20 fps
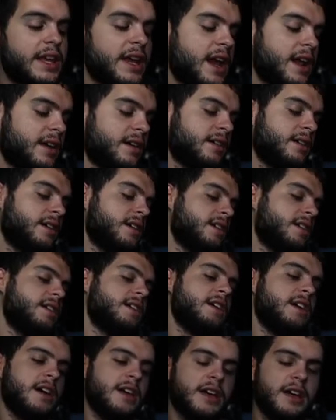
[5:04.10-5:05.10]
gotta
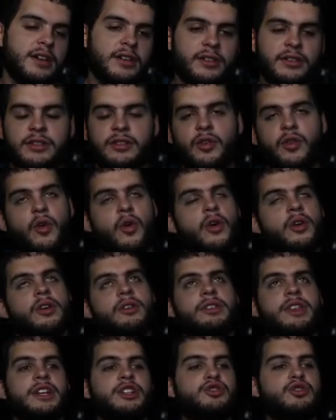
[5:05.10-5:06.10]
or, or,
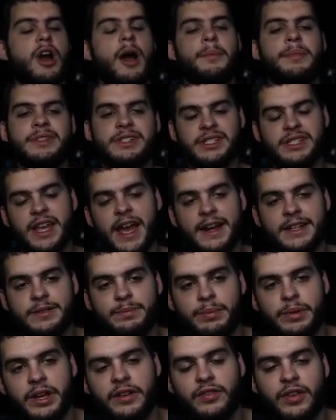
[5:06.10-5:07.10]
they drop in stats a
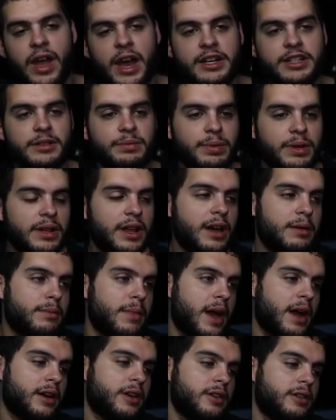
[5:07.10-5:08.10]
bit if they actually a
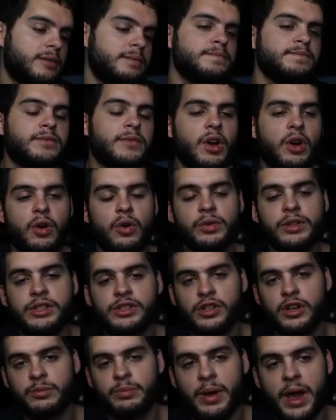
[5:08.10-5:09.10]
linebacker or only
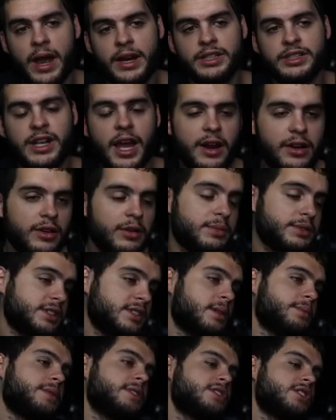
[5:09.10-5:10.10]
certain packages. I don't know, but
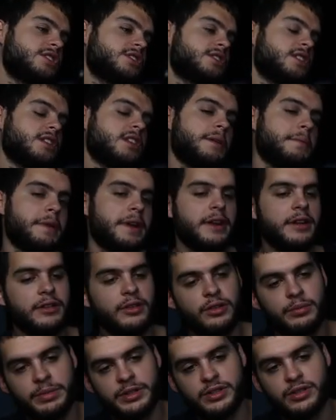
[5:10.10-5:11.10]
something just to limit it a
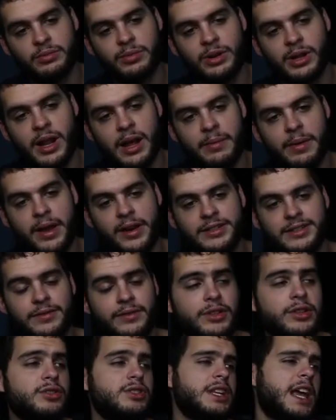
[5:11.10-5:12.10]
little bit to limit linebackers have a
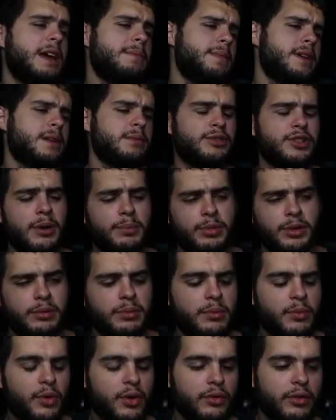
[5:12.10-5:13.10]
use and make them jump a little
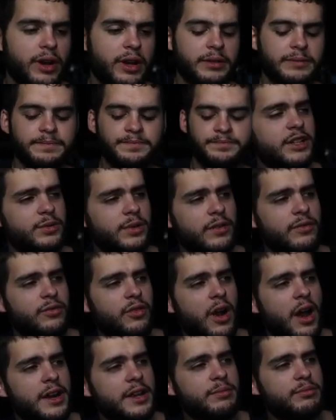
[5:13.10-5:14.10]
bit more, right? You have
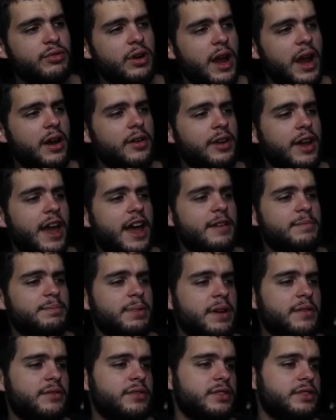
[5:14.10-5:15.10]
Ronnie Brown,
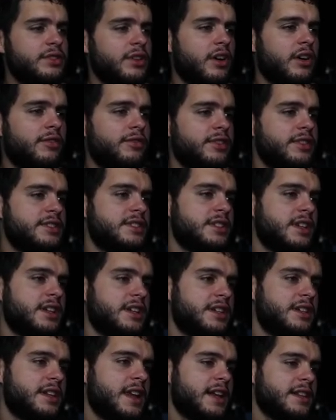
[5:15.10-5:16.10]
halfback for the Dolphins.
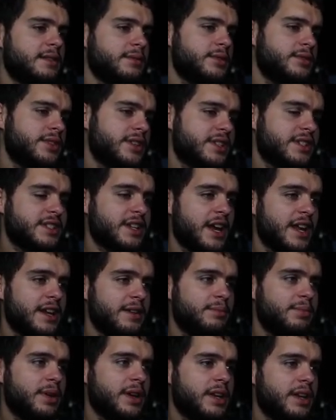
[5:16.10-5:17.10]
Not the most
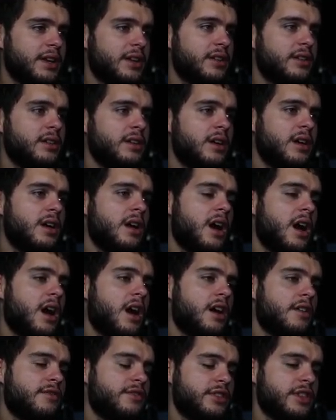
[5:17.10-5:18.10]
exciting pick here
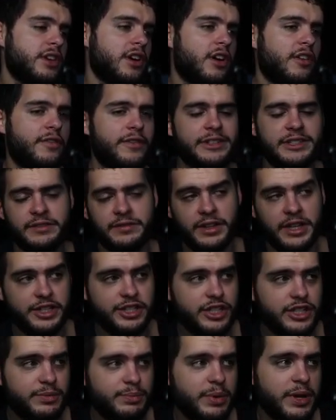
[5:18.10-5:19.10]
uh, for the offensive
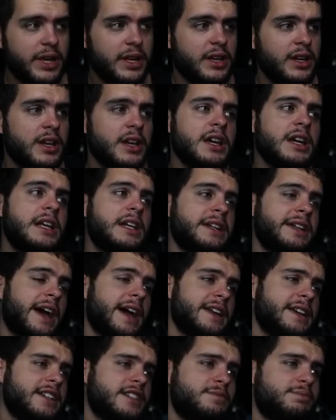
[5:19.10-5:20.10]
legends pick.
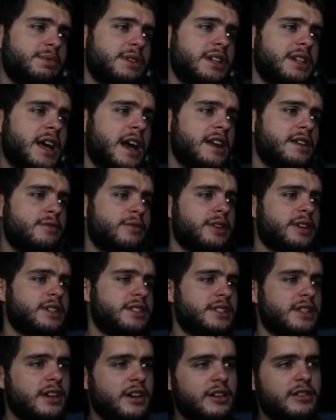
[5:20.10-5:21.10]
90 speed, 91
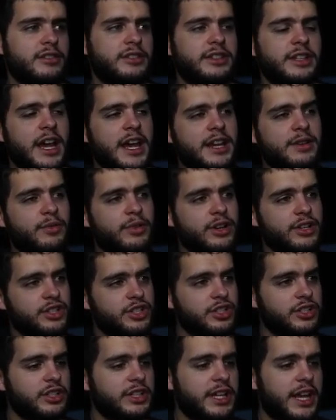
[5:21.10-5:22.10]
excel, 91
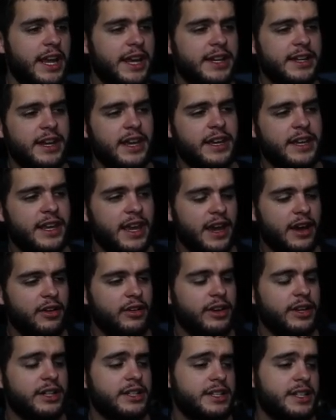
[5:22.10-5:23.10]
agility, 89
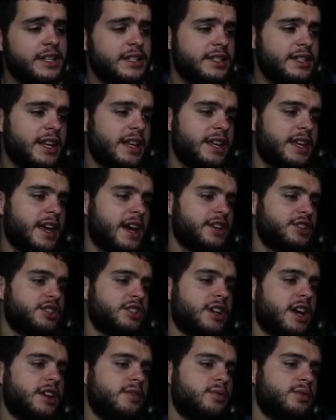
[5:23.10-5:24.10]
carrying, 68 catching,
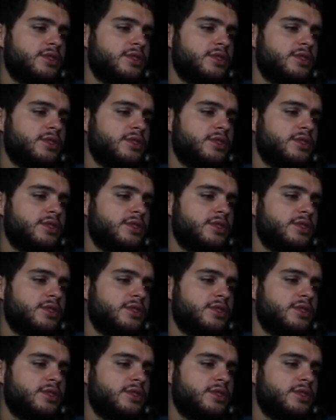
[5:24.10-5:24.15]
91